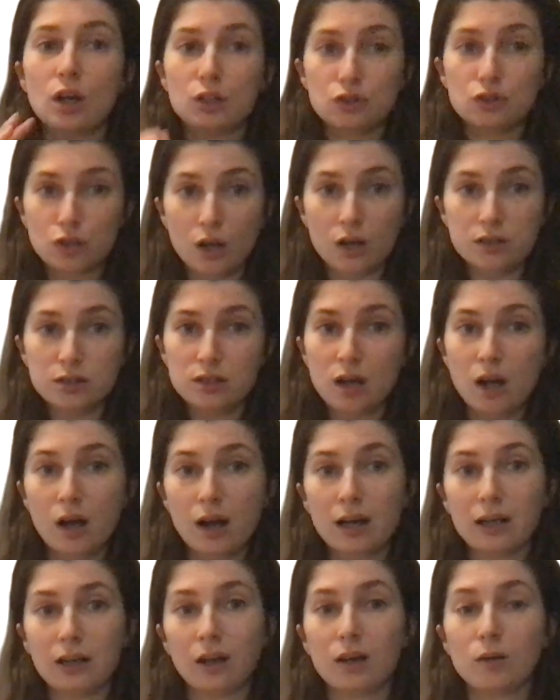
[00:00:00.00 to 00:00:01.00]
just
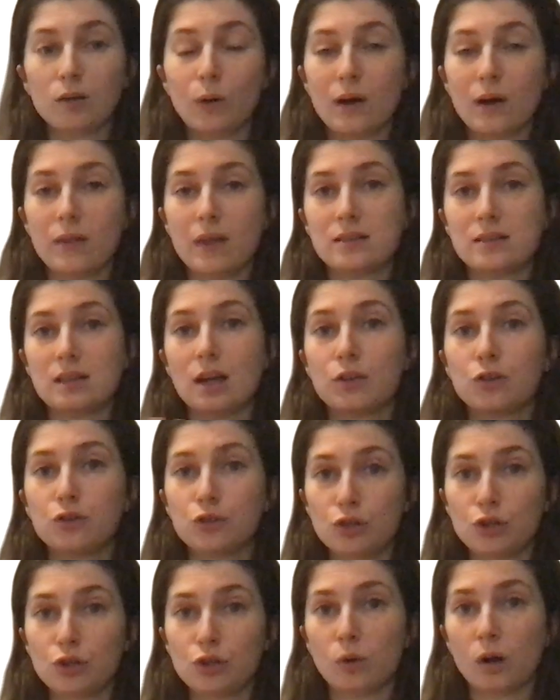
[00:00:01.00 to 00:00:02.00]
highlight where there's a
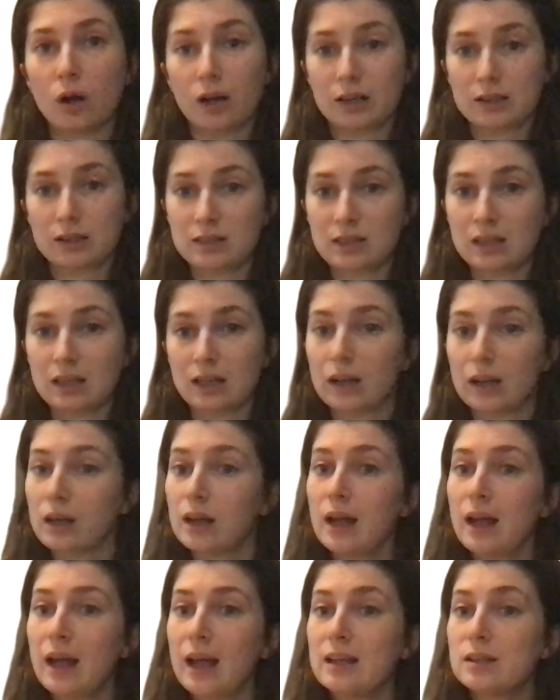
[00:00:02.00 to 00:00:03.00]
new idea.
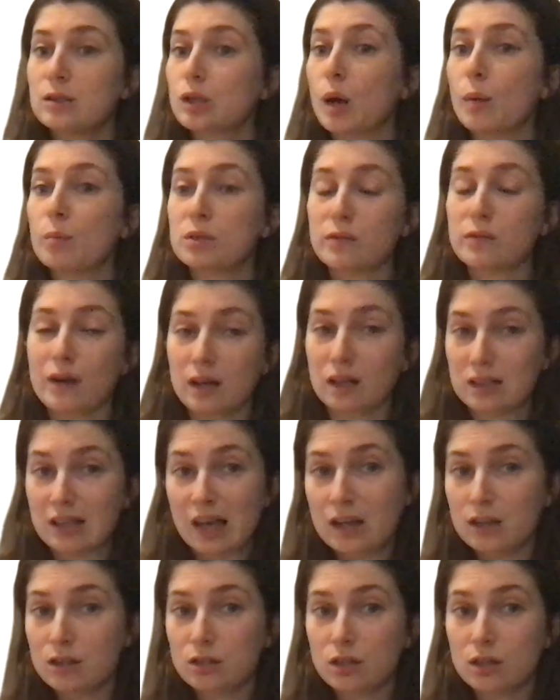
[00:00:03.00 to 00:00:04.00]
In terms of
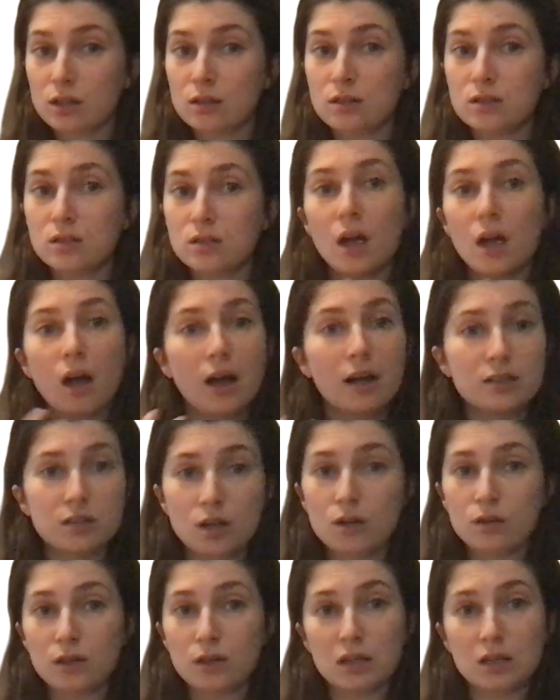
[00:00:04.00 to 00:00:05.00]
annotations, I
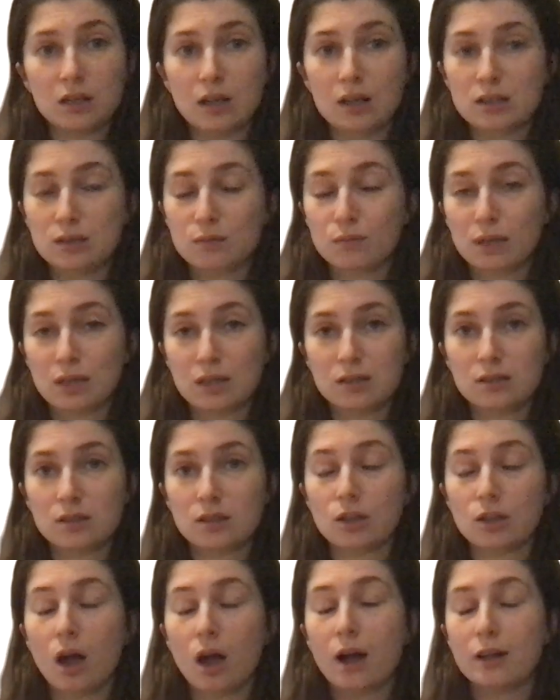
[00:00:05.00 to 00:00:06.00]
don't think you need to need
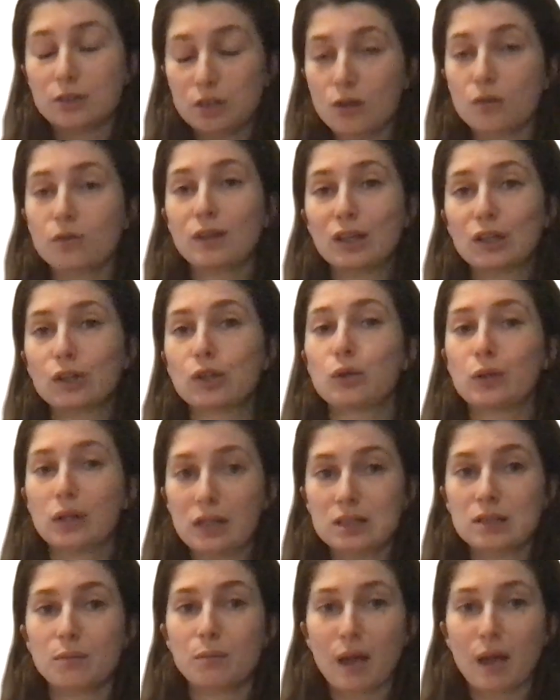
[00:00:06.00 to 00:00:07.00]
I don't think you need
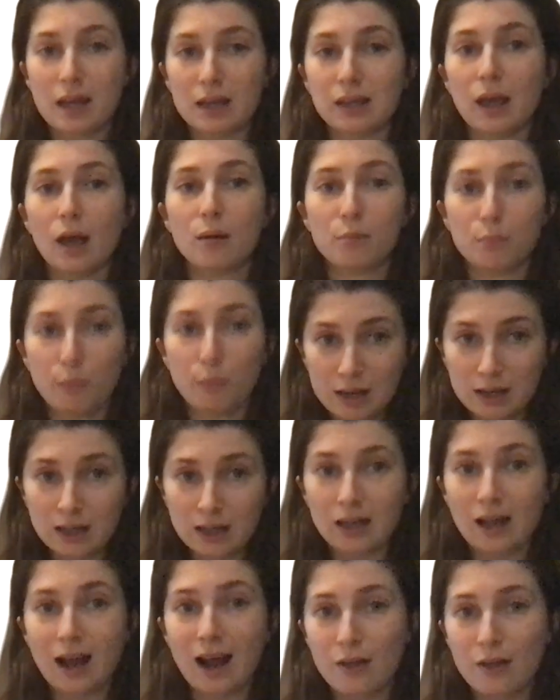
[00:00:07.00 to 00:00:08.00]
to make many
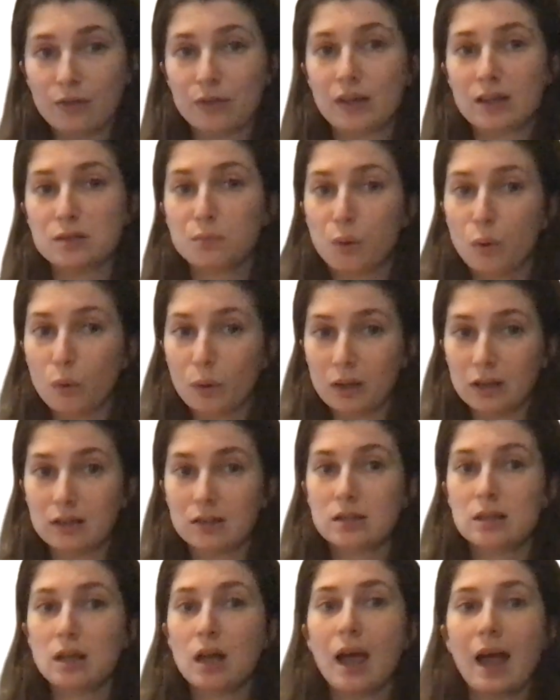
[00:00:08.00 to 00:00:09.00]
at this point.
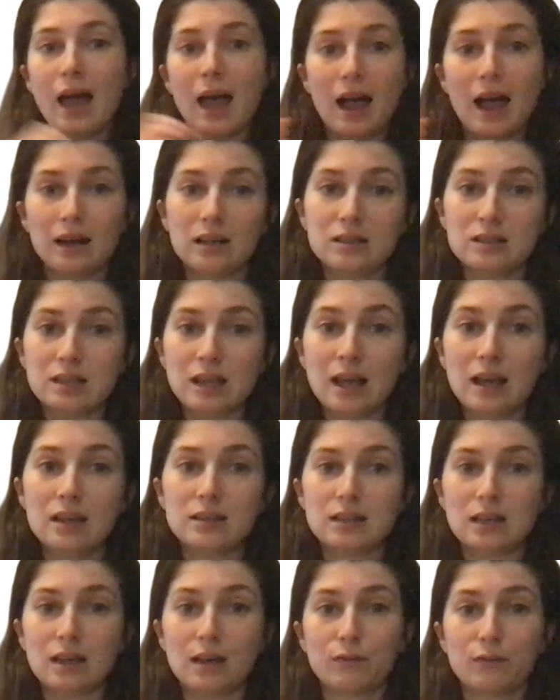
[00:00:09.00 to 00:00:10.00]
Annotate
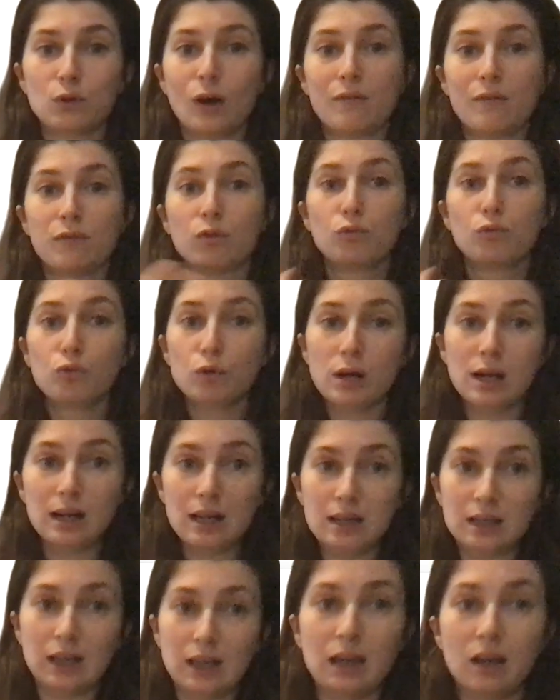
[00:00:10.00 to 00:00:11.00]
if you have a really
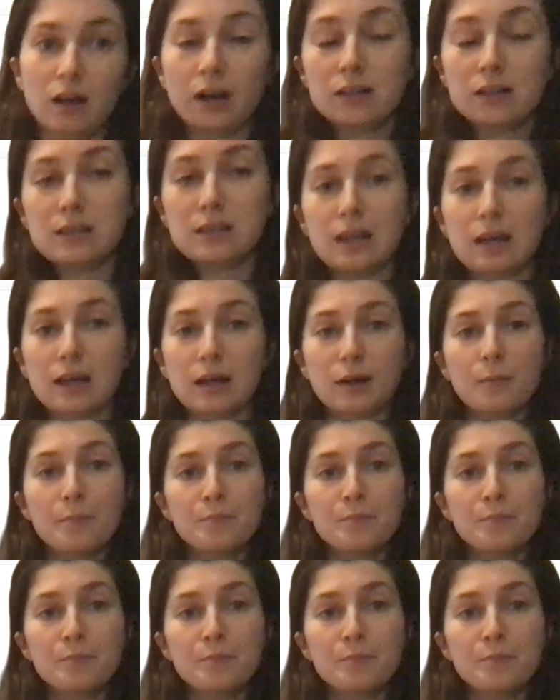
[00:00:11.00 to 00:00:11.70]
key idea.